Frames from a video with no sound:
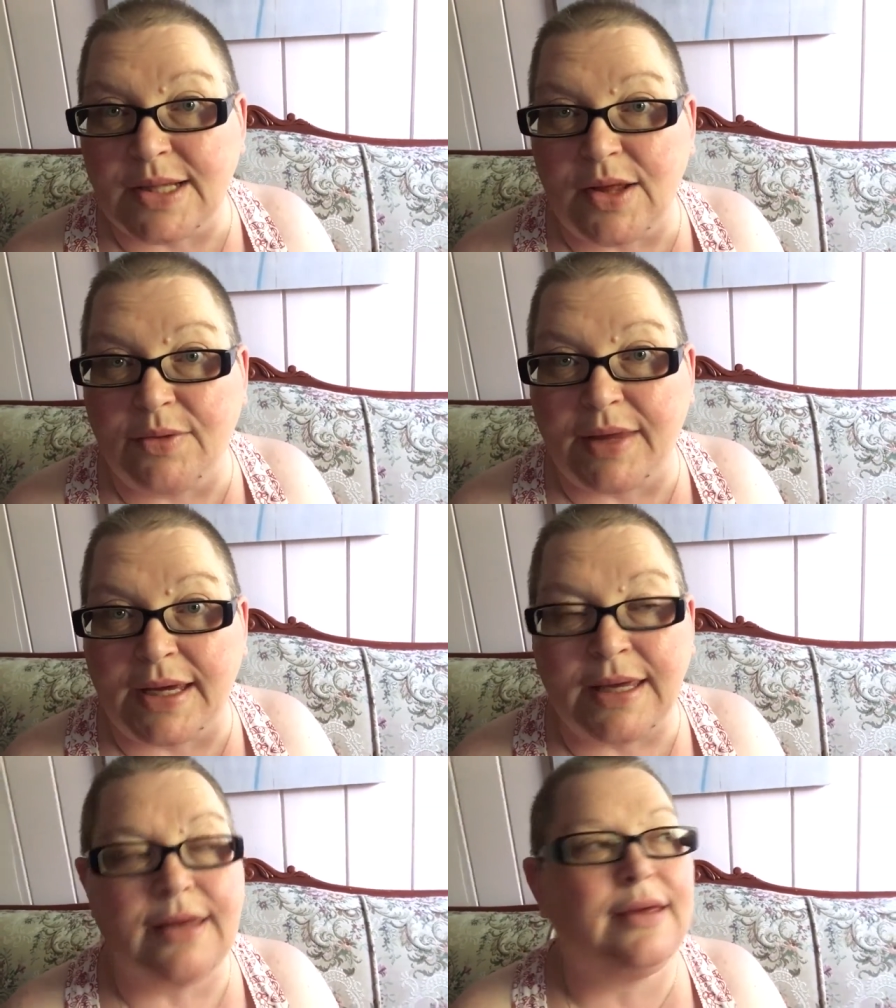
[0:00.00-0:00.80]

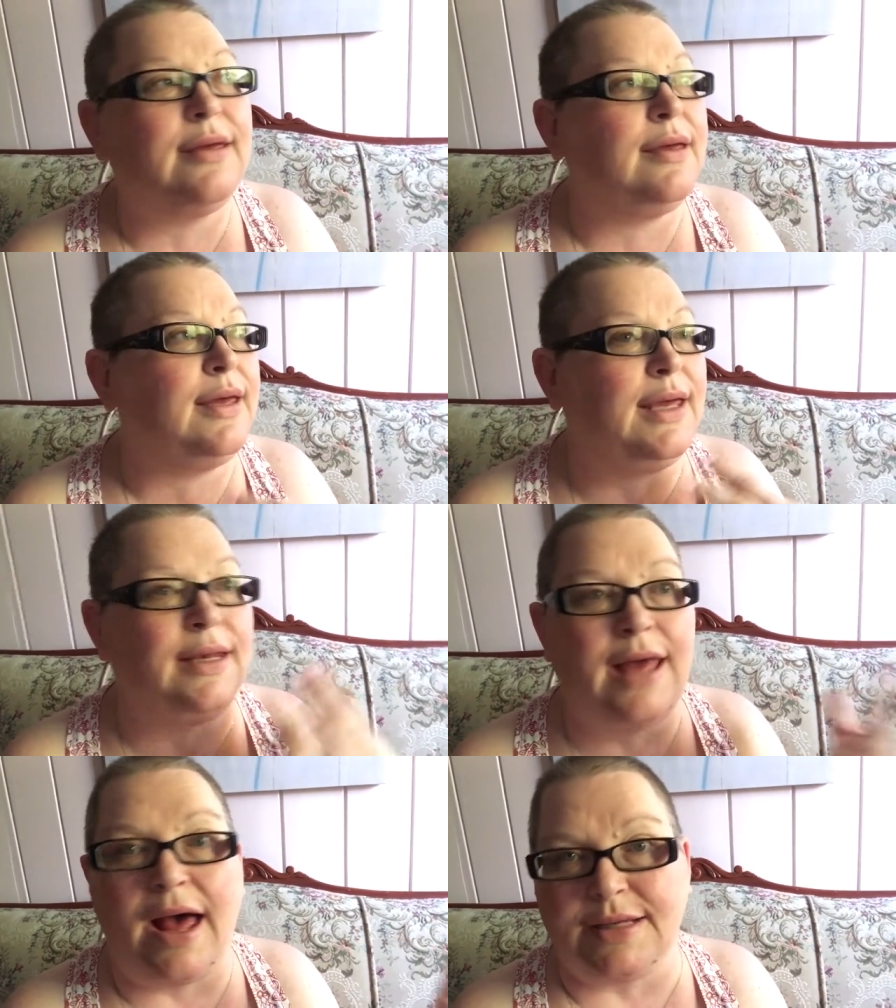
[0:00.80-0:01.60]
clothing
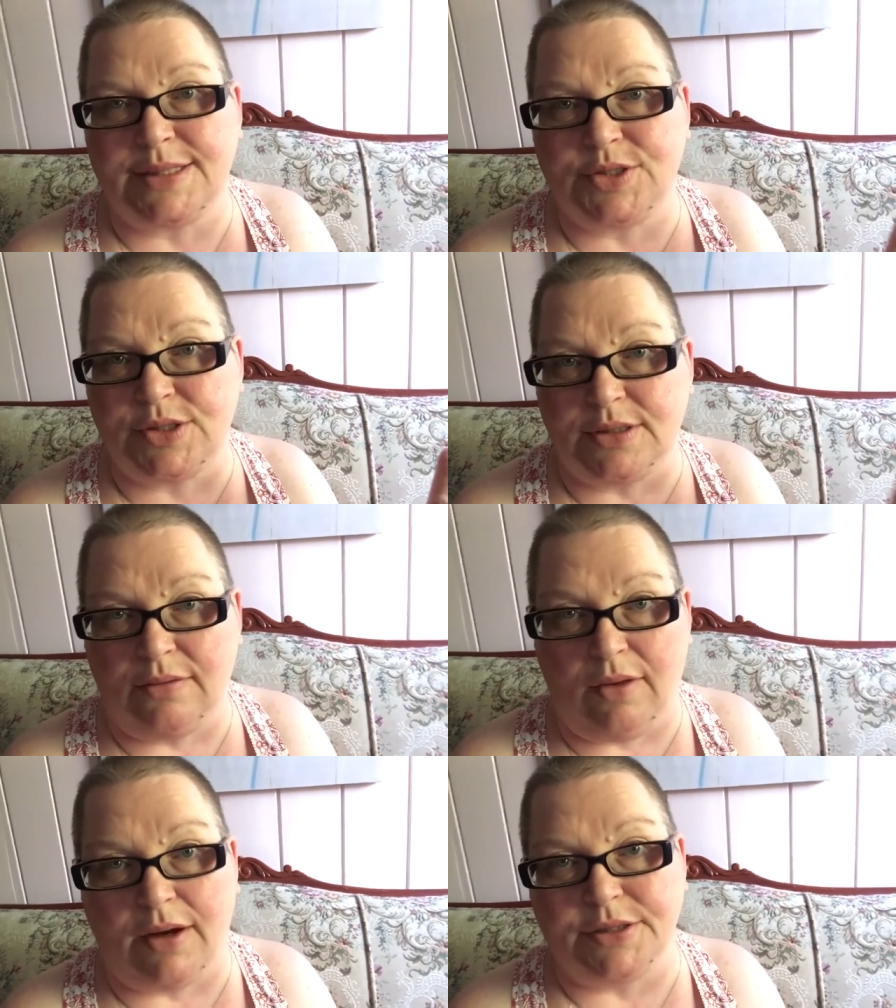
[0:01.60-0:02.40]
in extra
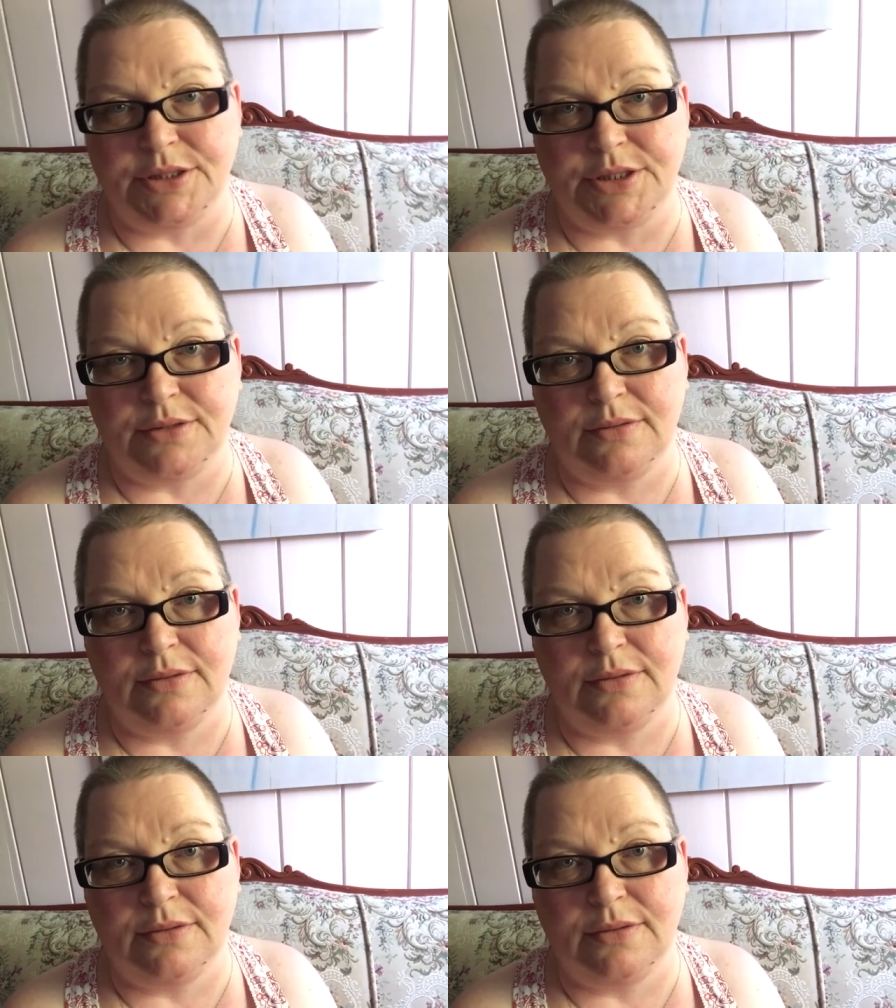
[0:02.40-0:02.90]
large.